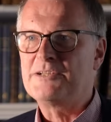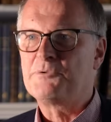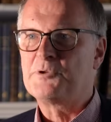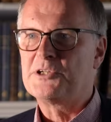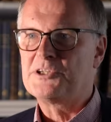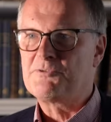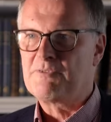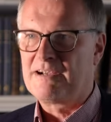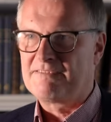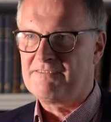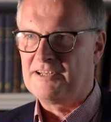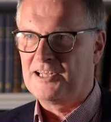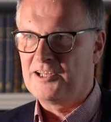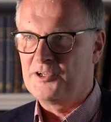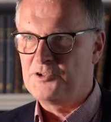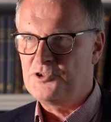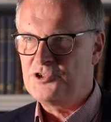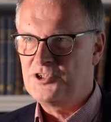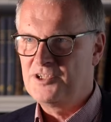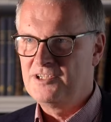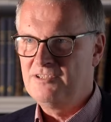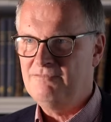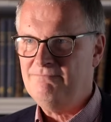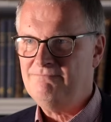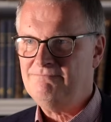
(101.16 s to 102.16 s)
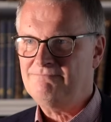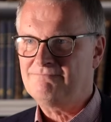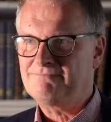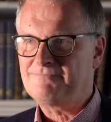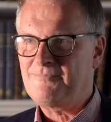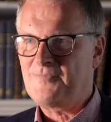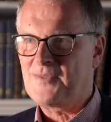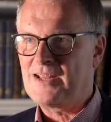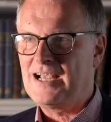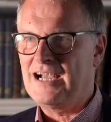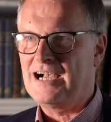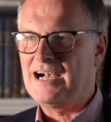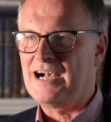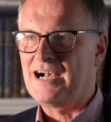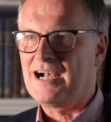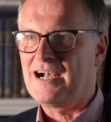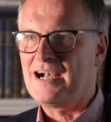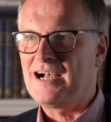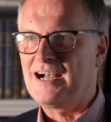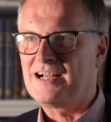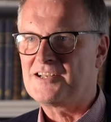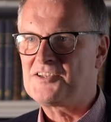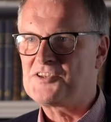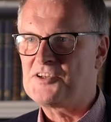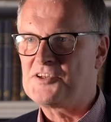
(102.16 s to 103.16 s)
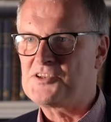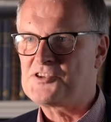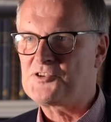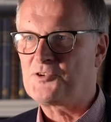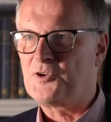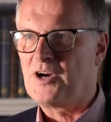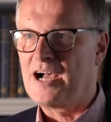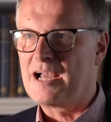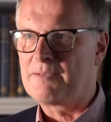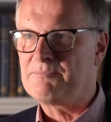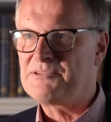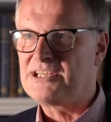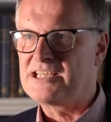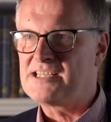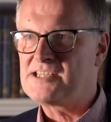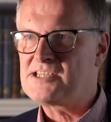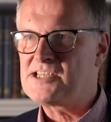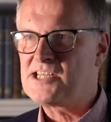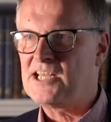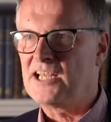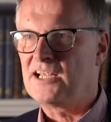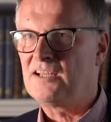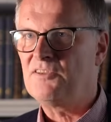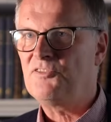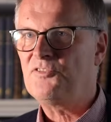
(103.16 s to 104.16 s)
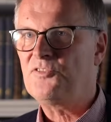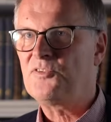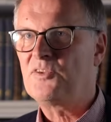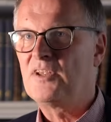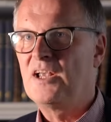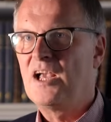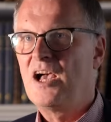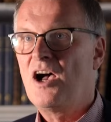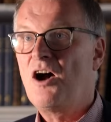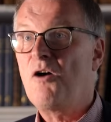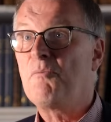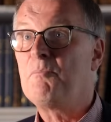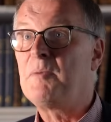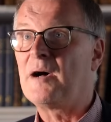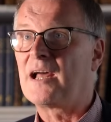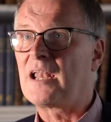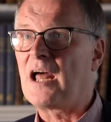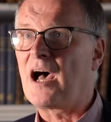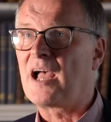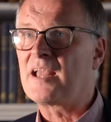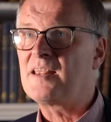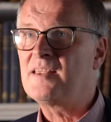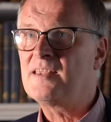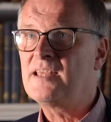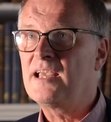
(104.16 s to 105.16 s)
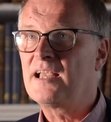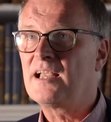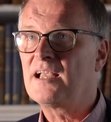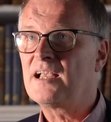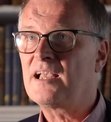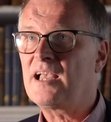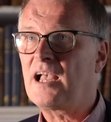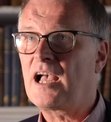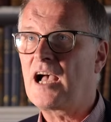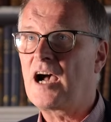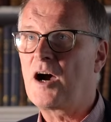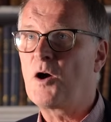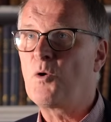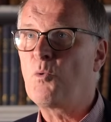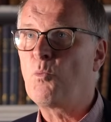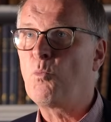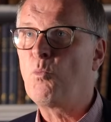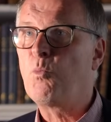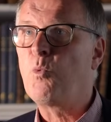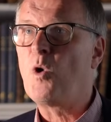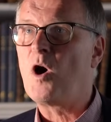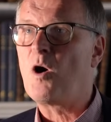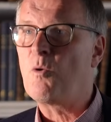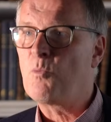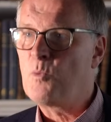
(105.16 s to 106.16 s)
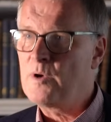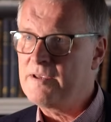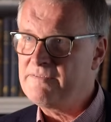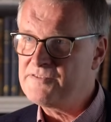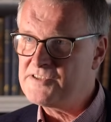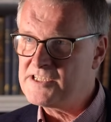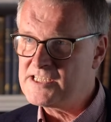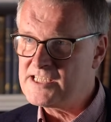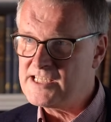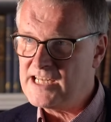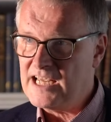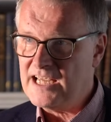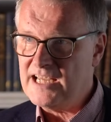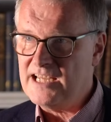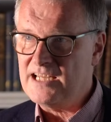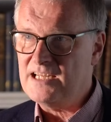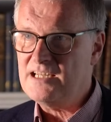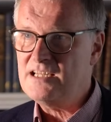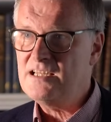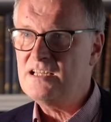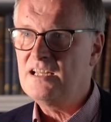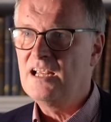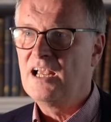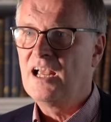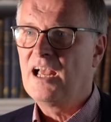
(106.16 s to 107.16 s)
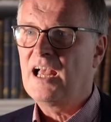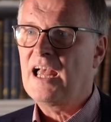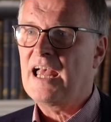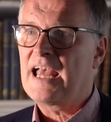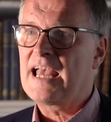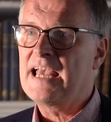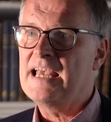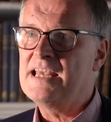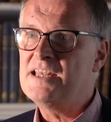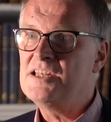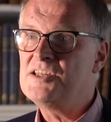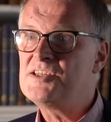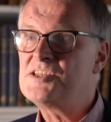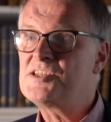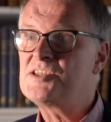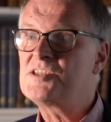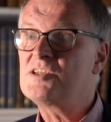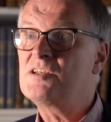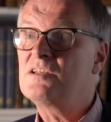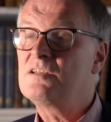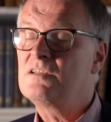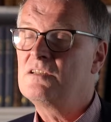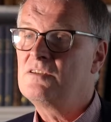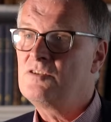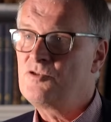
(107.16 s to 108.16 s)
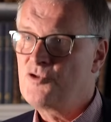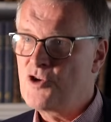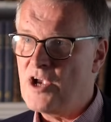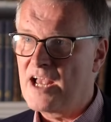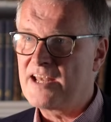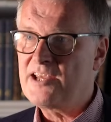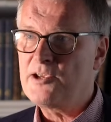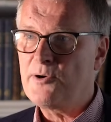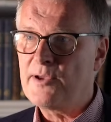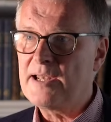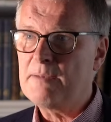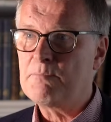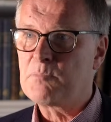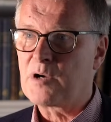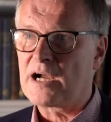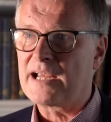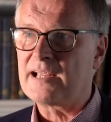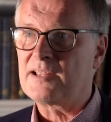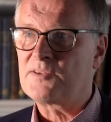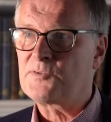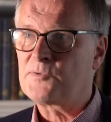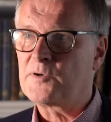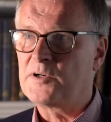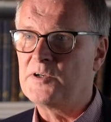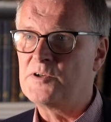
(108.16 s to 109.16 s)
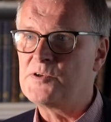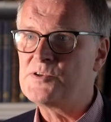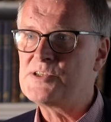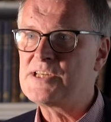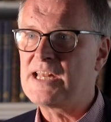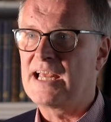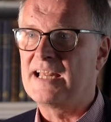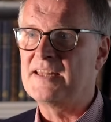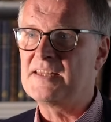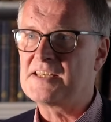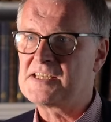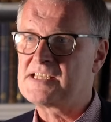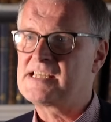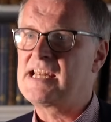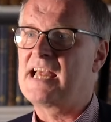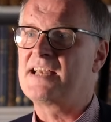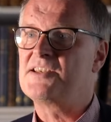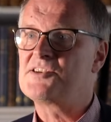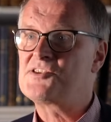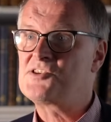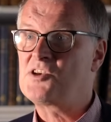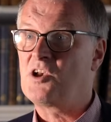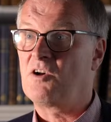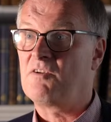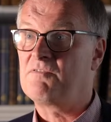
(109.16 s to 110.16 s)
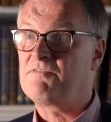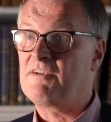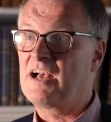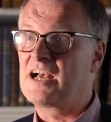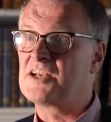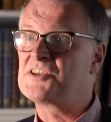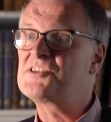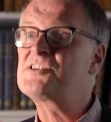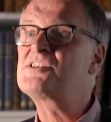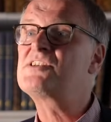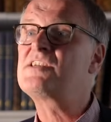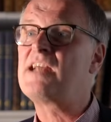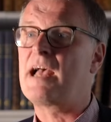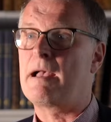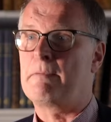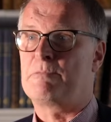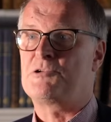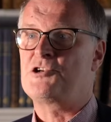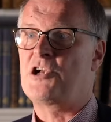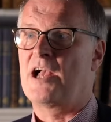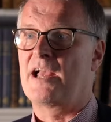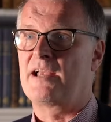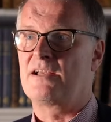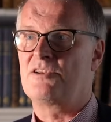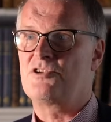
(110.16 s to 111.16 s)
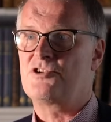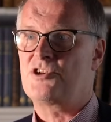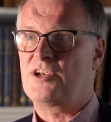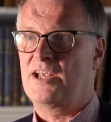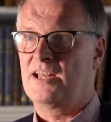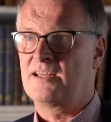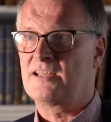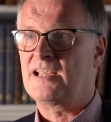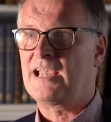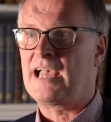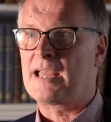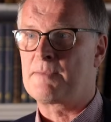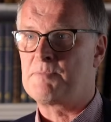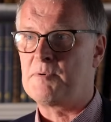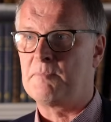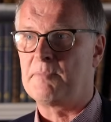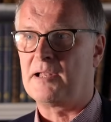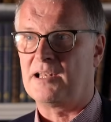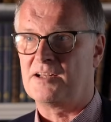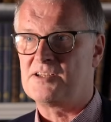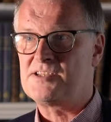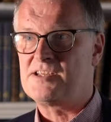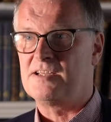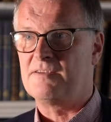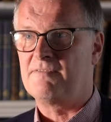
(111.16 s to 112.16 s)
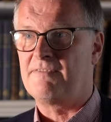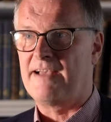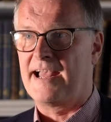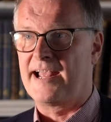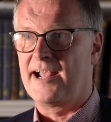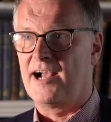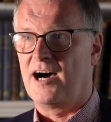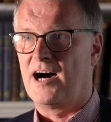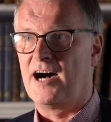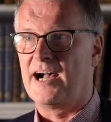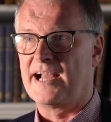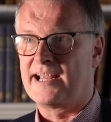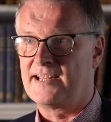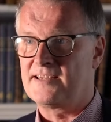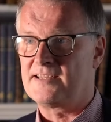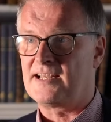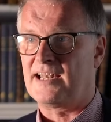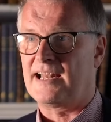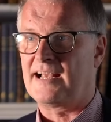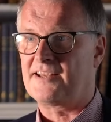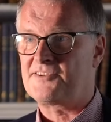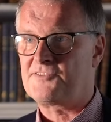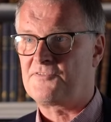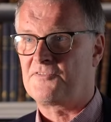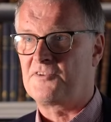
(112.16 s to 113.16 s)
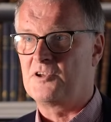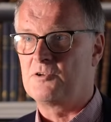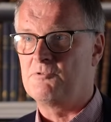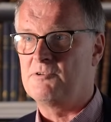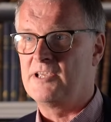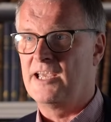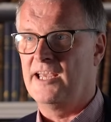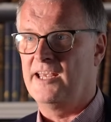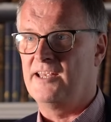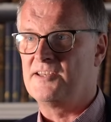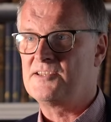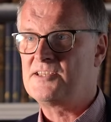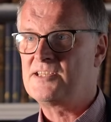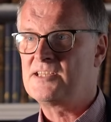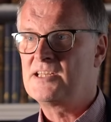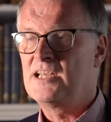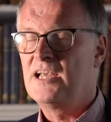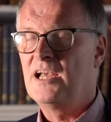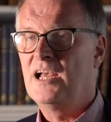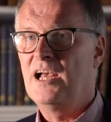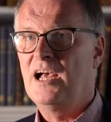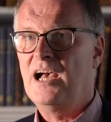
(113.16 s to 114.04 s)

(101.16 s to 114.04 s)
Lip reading: the word revolution to describe these things, but I think what we've seen is genuine breakthroughs in the sense of a step change in capability of AI in the last few years.